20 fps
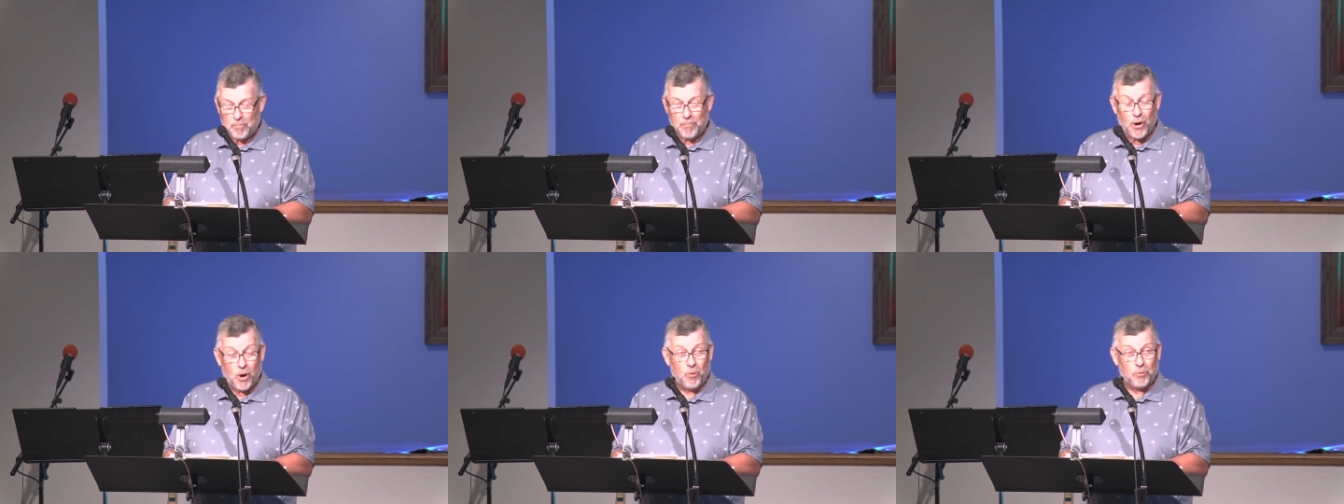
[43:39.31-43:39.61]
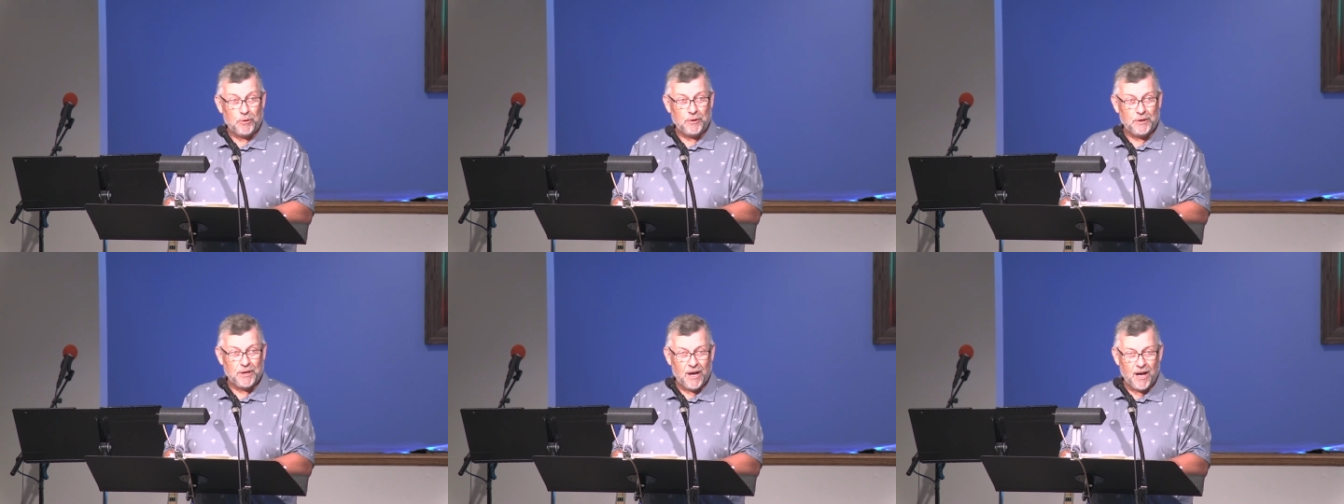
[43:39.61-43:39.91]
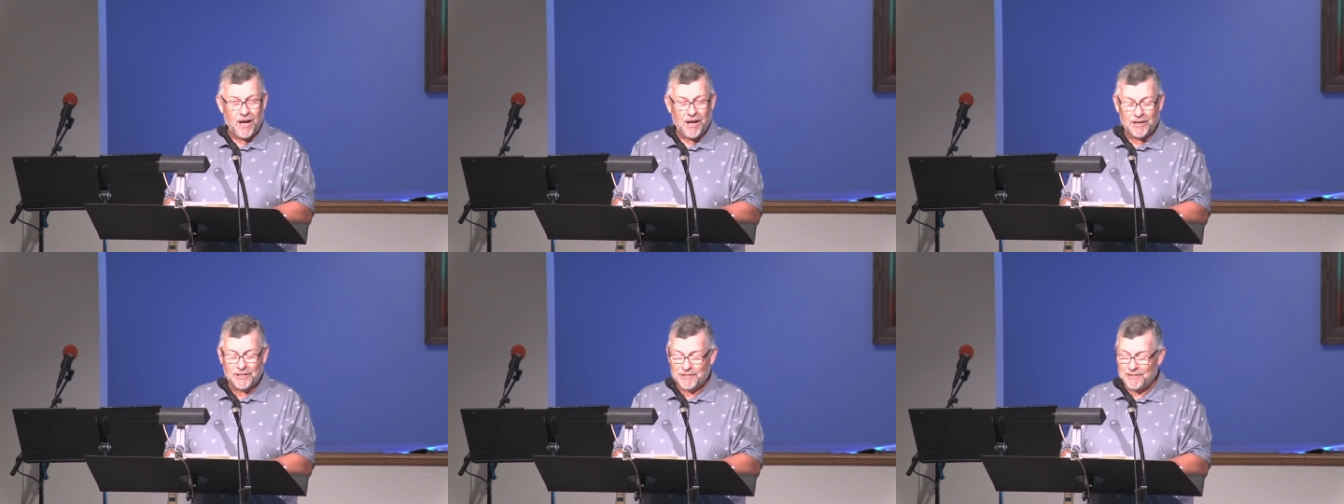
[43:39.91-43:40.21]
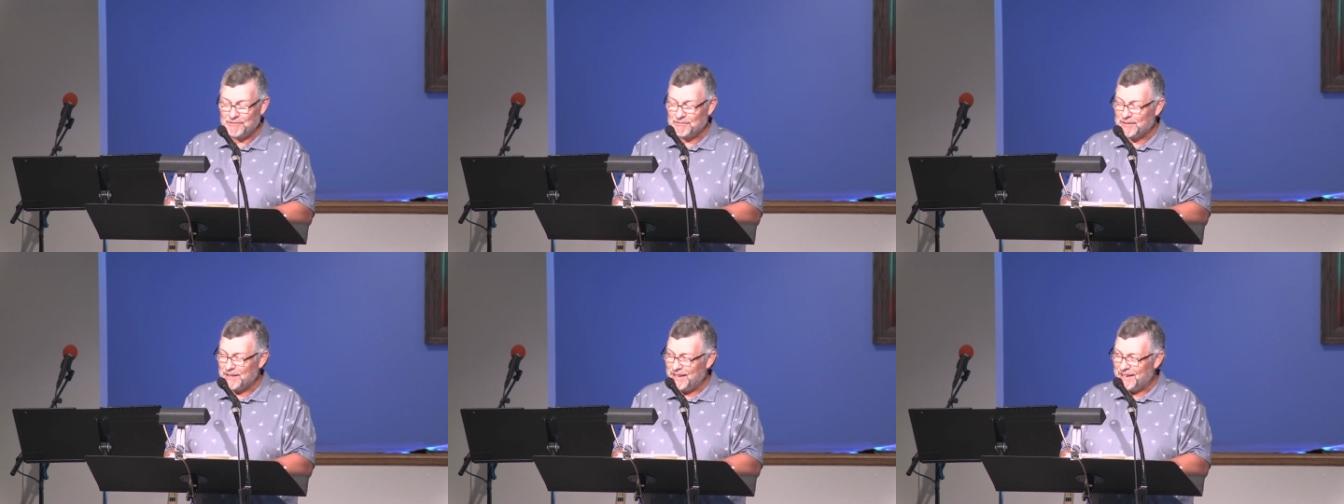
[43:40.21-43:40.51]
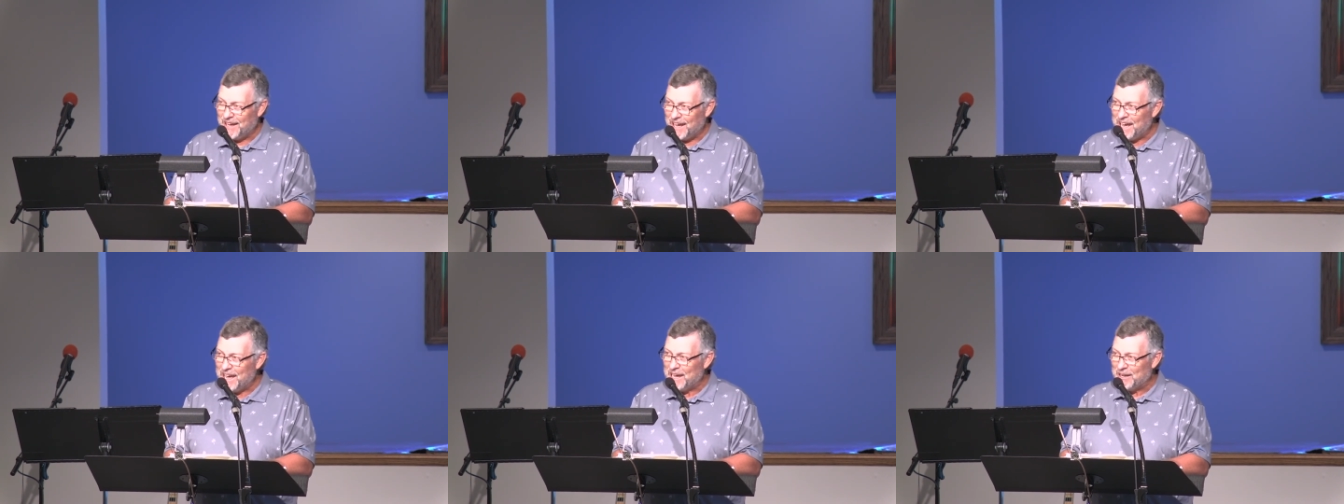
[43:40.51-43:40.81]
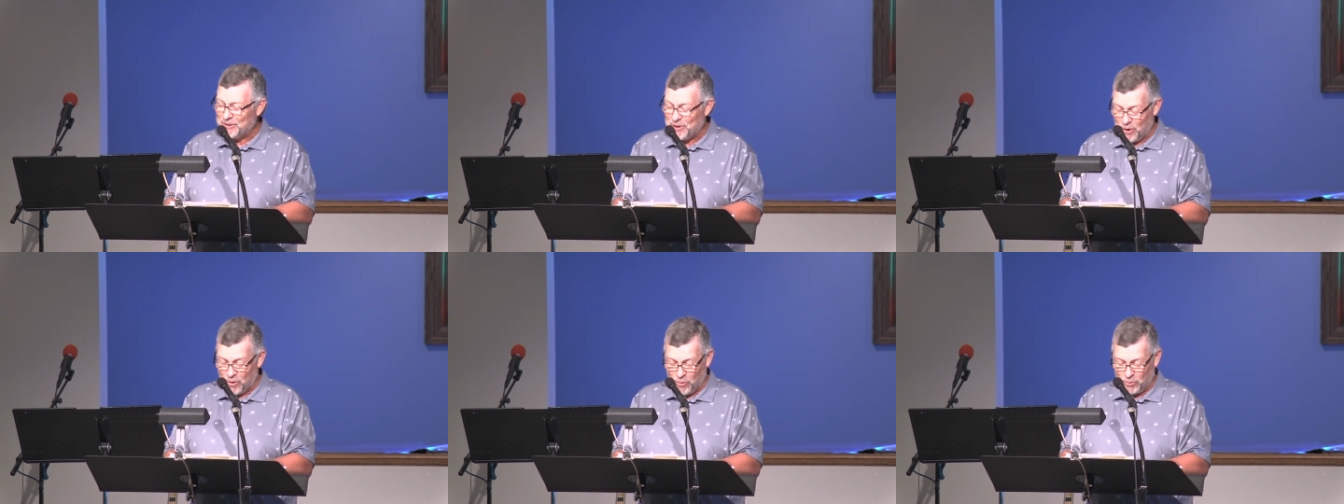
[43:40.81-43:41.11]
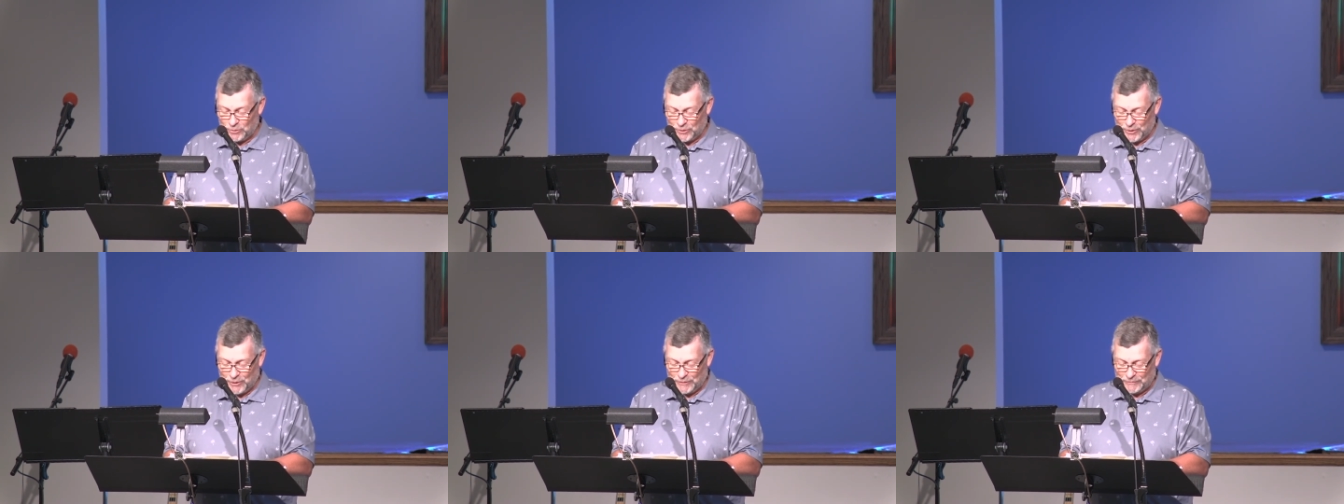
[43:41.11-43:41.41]
both young and
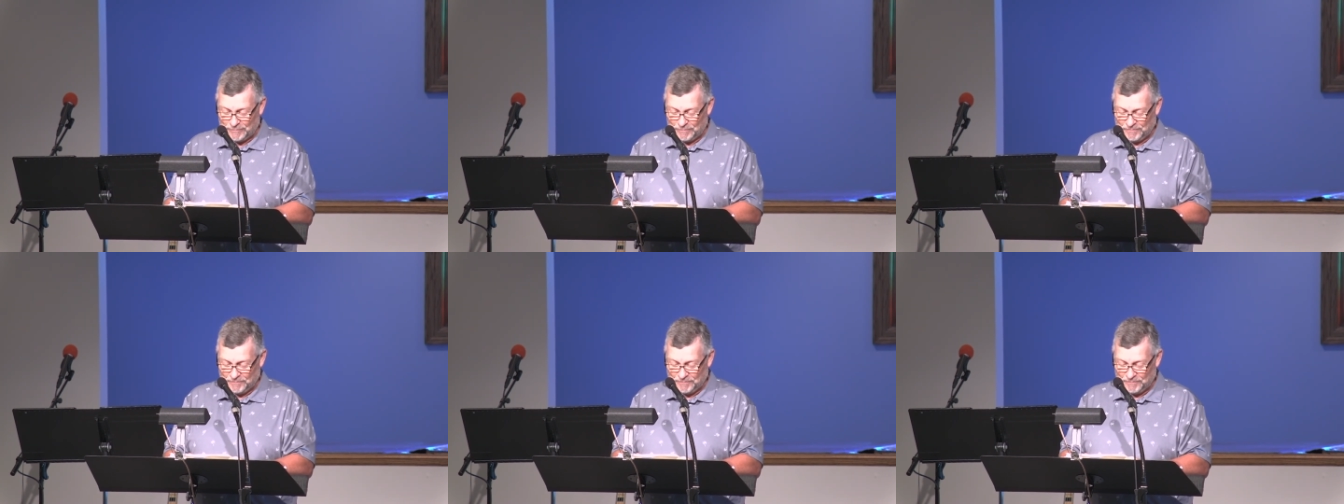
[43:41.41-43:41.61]
older.